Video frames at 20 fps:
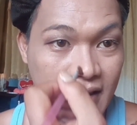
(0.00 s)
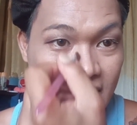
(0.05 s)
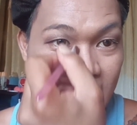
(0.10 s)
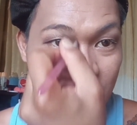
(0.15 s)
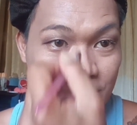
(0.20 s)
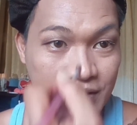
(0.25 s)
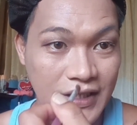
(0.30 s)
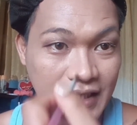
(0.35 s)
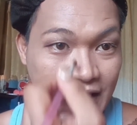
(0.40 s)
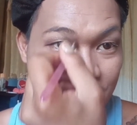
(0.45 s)

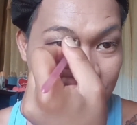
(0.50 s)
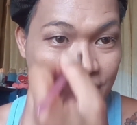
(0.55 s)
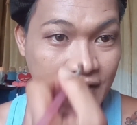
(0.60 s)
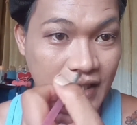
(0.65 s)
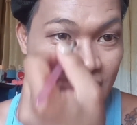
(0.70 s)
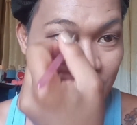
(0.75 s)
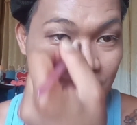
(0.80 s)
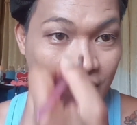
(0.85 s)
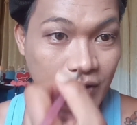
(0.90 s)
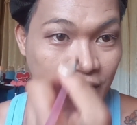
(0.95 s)
nose slip.
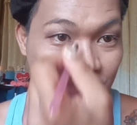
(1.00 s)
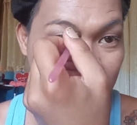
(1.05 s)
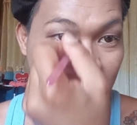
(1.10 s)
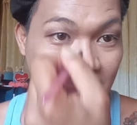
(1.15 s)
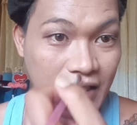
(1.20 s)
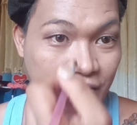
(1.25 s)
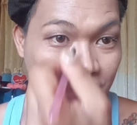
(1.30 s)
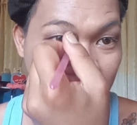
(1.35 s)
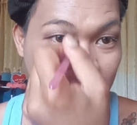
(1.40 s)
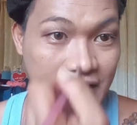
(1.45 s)
That's what you call nose
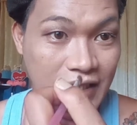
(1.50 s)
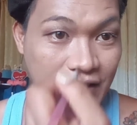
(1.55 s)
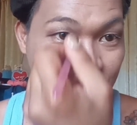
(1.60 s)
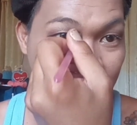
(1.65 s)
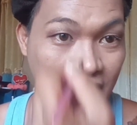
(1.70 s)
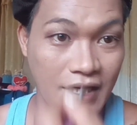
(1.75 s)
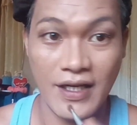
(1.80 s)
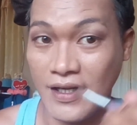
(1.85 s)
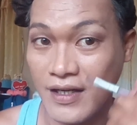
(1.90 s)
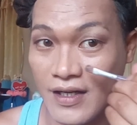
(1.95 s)
line or nose slip.
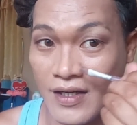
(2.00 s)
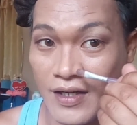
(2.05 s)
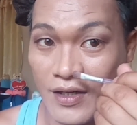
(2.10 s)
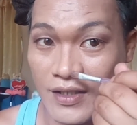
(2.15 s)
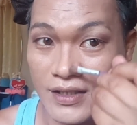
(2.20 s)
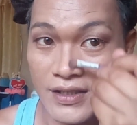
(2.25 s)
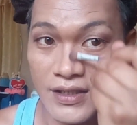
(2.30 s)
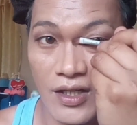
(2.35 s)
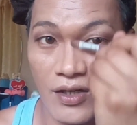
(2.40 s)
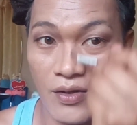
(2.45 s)

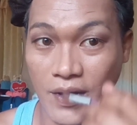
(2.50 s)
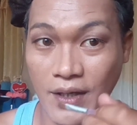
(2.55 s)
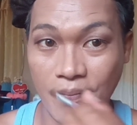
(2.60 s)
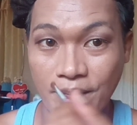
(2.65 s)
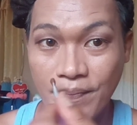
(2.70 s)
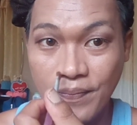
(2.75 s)
So